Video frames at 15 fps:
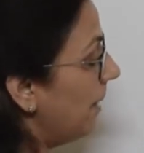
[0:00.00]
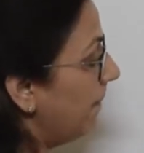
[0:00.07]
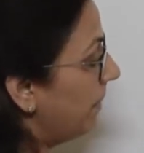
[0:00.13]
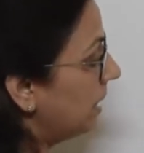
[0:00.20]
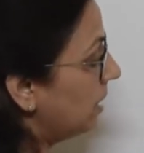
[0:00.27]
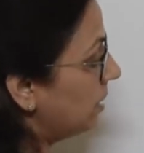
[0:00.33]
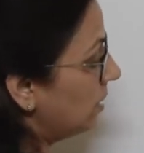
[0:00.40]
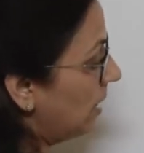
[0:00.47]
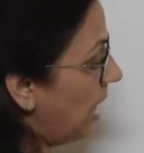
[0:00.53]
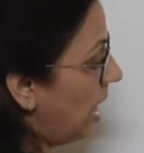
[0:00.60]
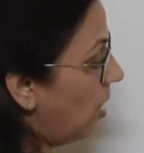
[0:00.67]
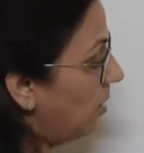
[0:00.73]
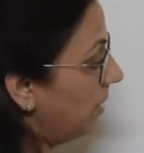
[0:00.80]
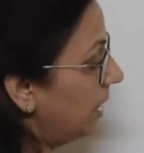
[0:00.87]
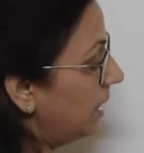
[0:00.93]
but
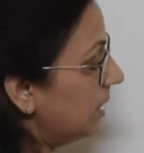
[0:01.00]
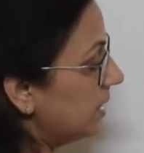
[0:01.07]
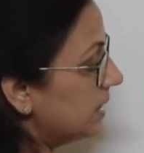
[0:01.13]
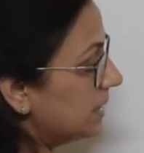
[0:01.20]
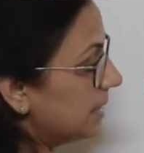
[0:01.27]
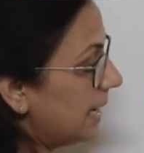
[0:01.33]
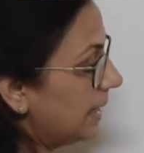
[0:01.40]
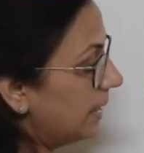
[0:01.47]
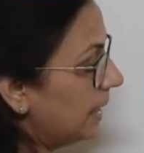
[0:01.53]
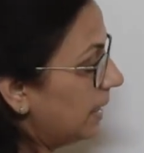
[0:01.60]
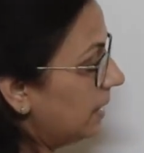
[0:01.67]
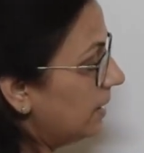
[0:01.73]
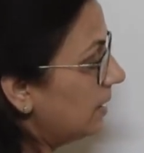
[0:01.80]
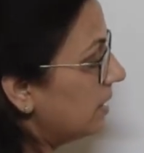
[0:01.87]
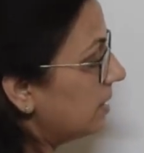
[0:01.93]
how many digits are
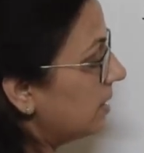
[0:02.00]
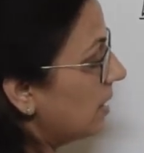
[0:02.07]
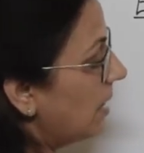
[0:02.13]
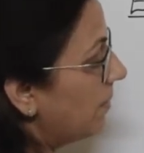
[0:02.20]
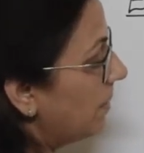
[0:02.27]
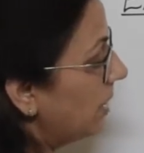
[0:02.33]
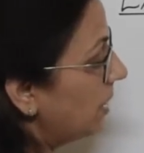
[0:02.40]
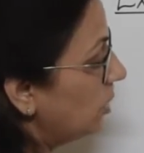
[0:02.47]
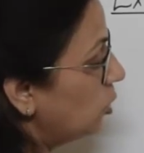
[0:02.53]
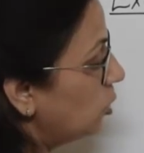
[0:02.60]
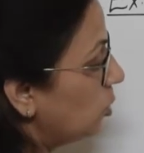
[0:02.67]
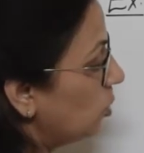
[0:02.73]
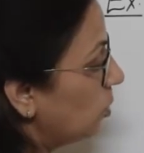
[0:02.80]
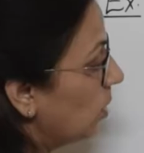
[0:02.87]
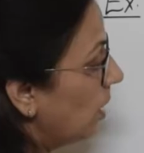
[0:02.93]
there in this number?
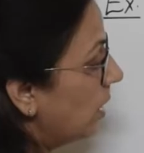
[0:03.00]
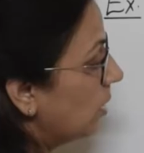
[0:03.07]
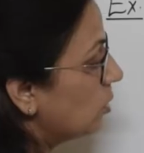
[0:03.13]
2.